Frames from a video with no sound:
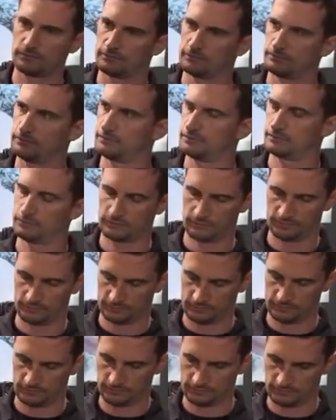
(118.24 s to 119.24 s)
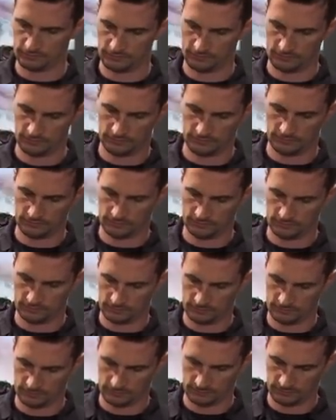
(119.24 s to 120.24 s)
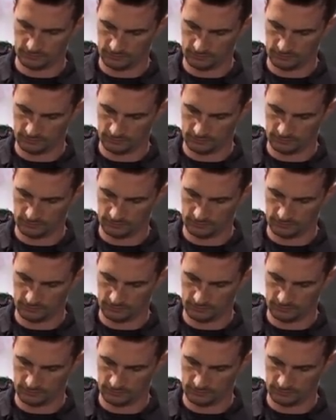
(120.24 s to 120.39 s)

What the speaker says: (not speaking)